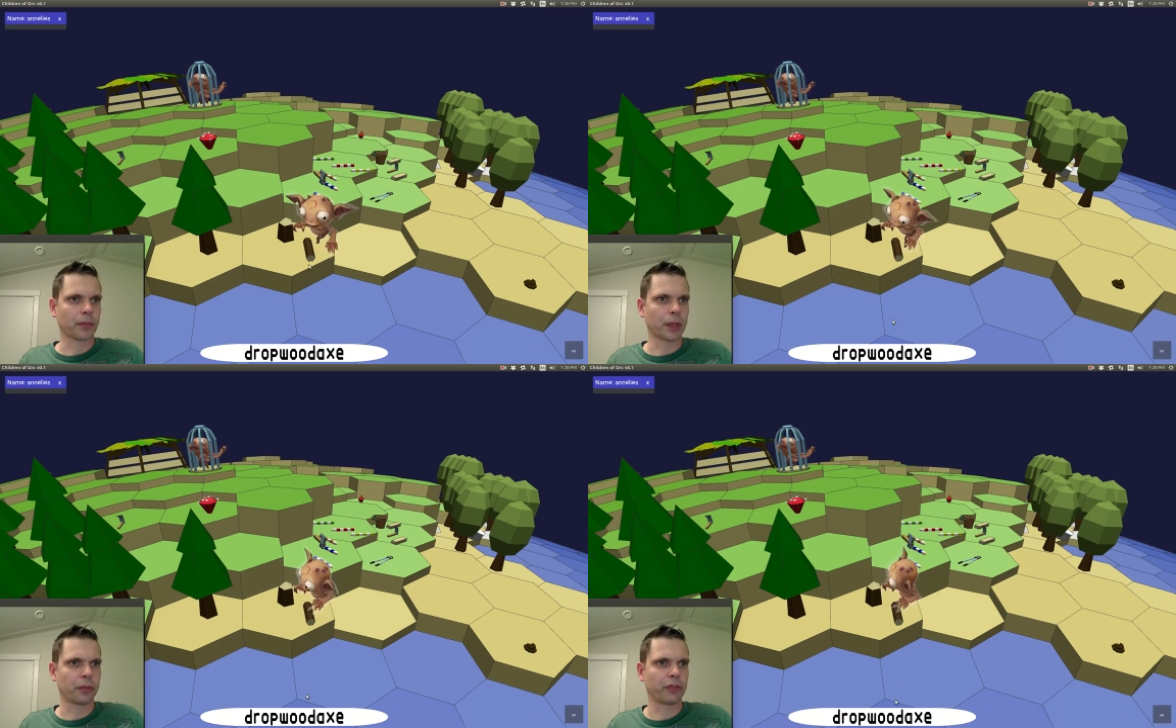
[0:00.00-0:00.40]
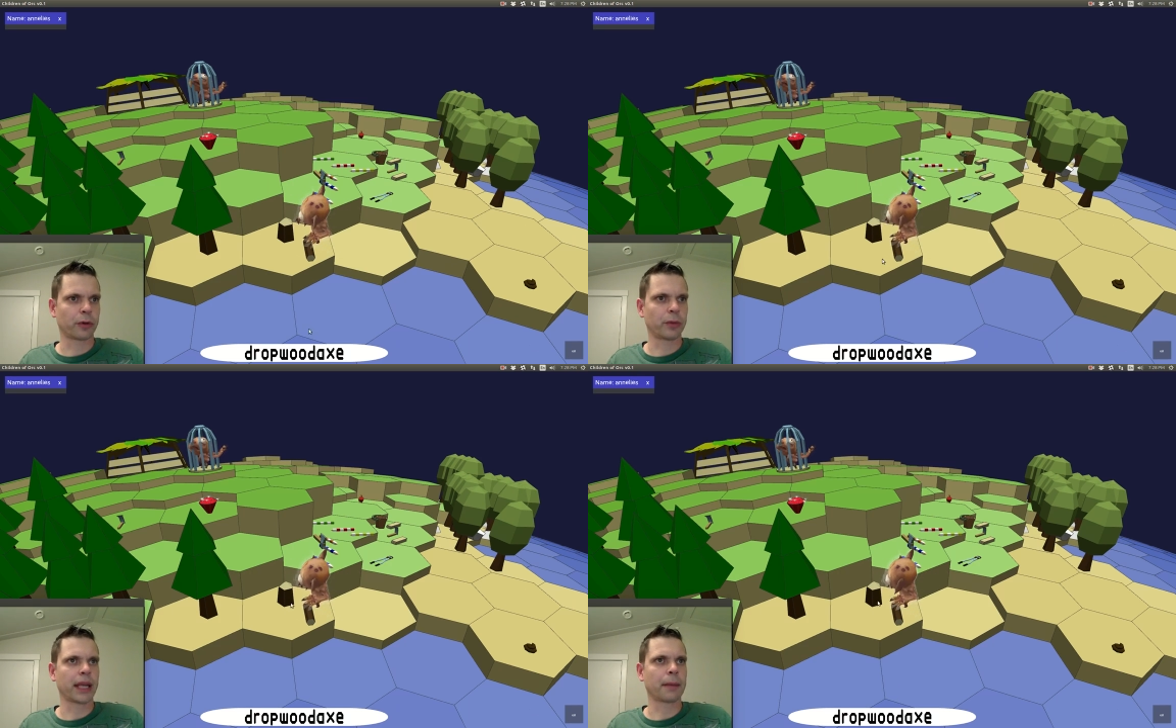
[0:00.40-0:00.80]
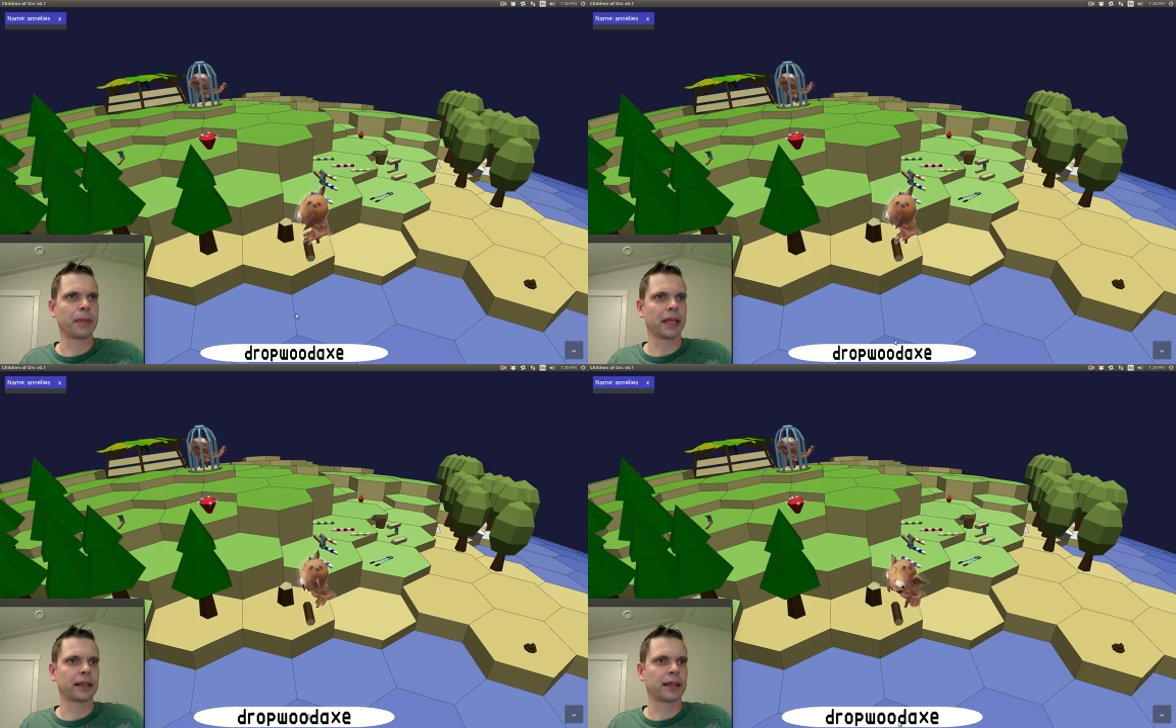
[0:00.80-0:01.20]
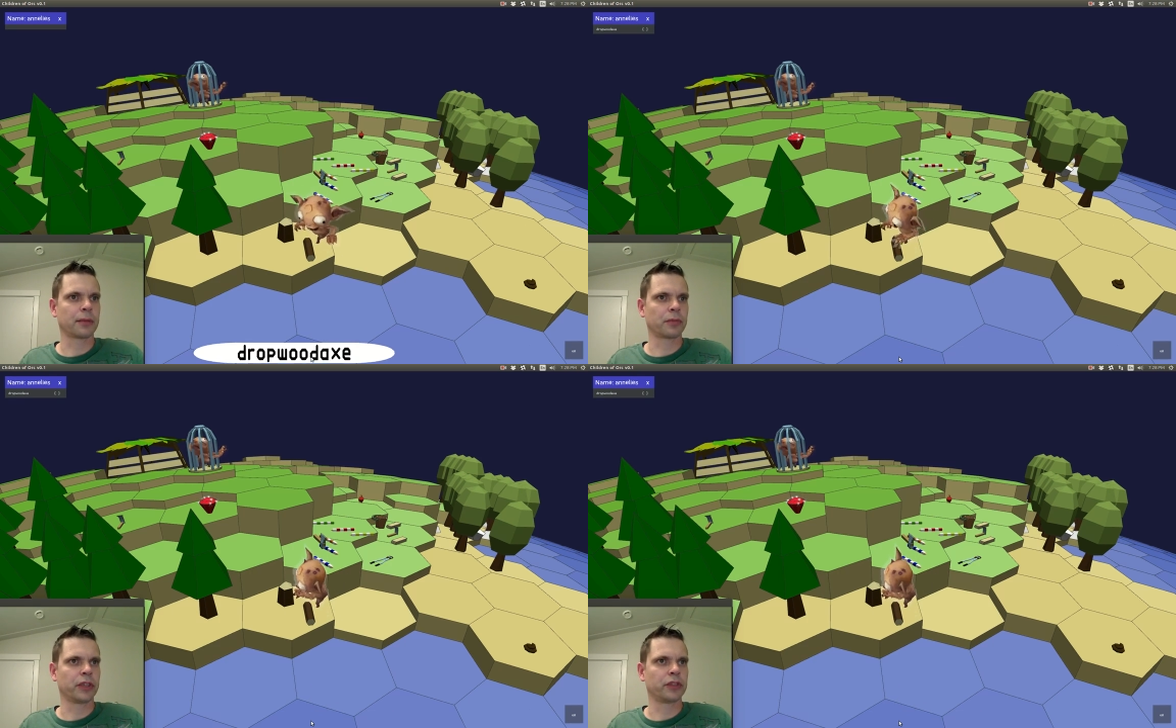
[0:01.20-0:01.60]
Before we can pick that
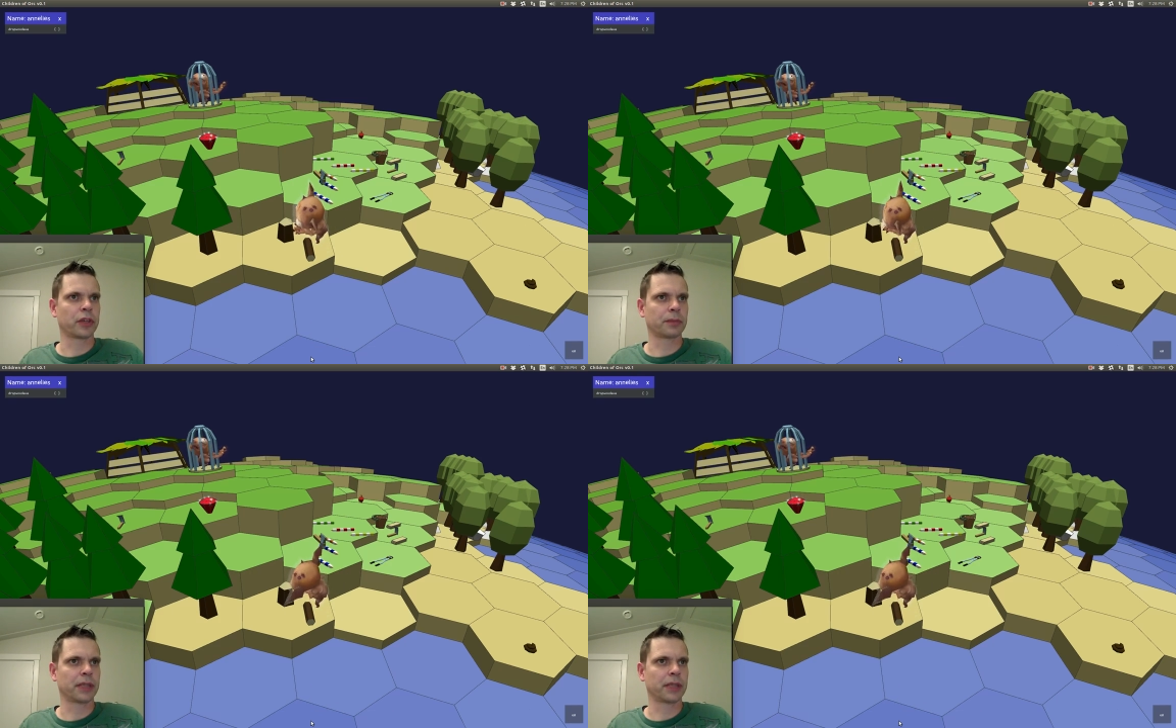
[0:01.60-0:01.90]
up, we drop the